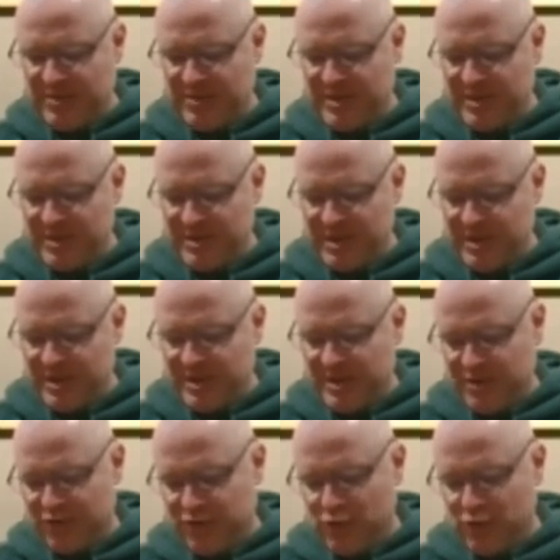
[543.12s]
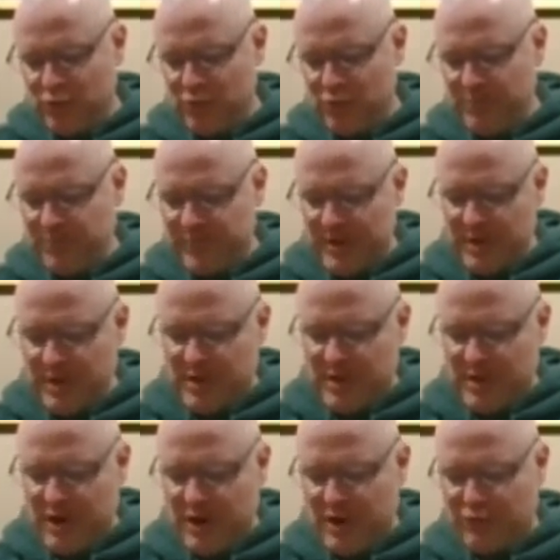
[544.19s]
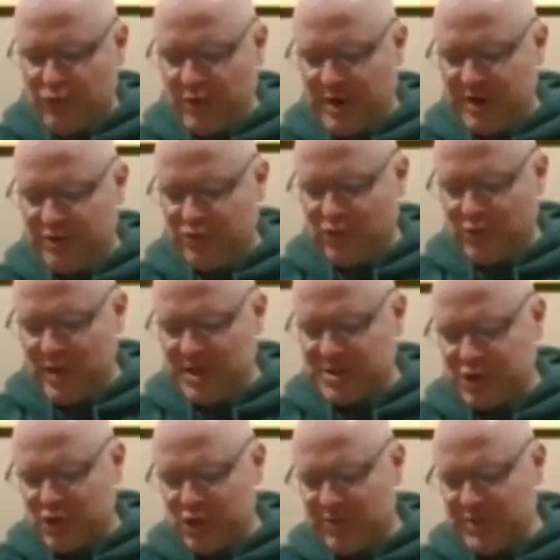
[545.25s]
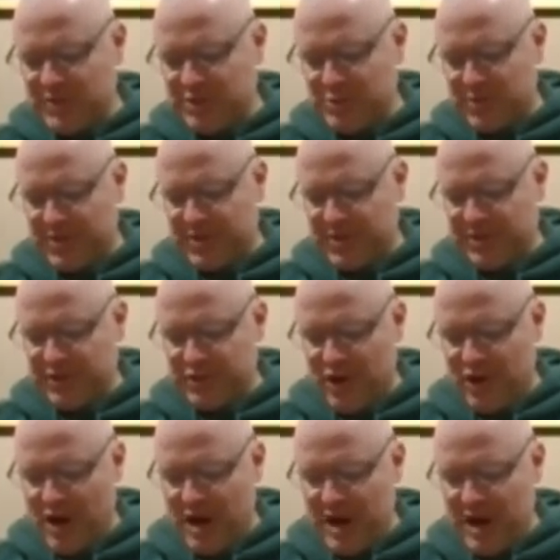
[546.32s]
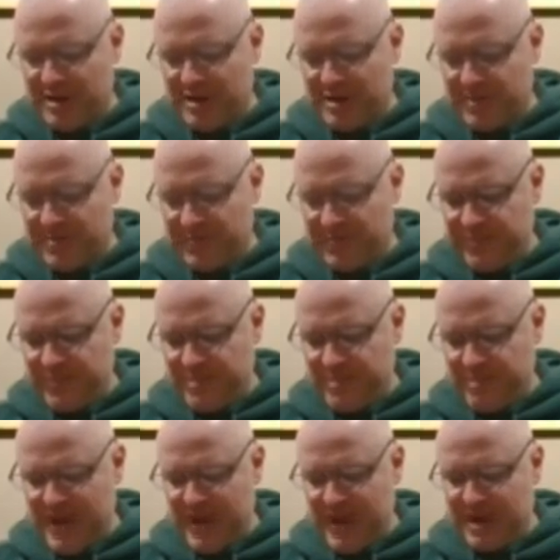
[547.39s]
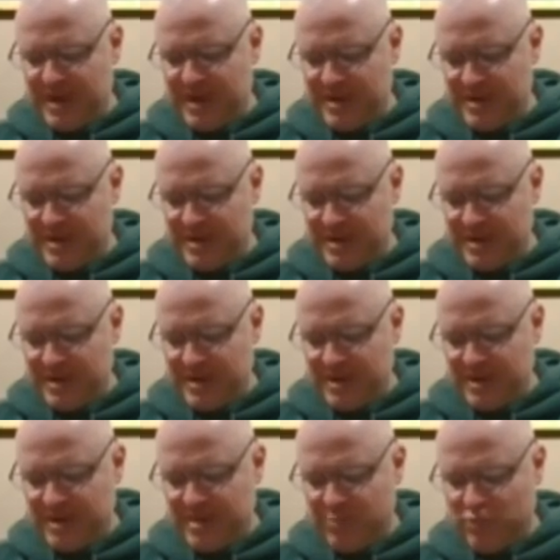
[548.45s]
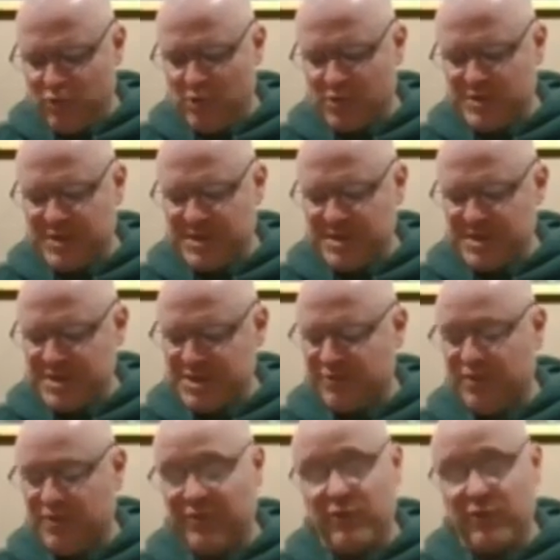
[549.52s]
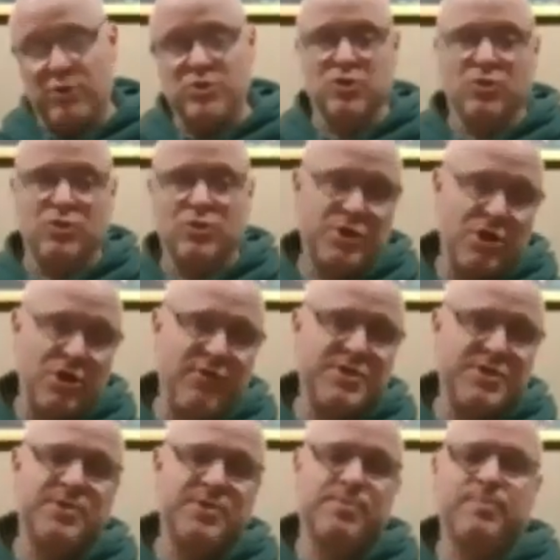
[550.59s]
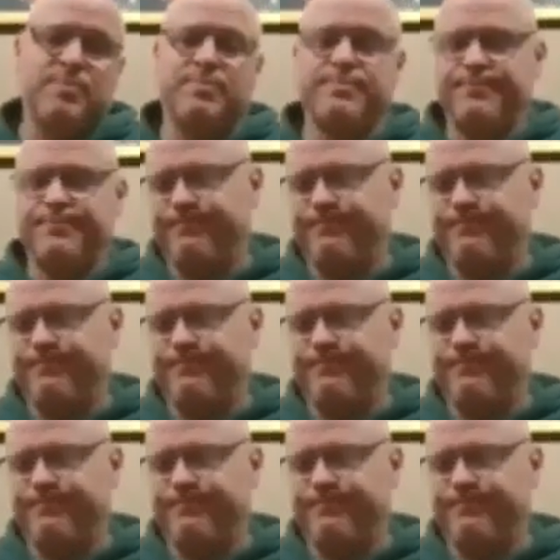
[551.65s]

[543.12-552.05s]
and two, offering direct service within the 9 main processes of devotional service.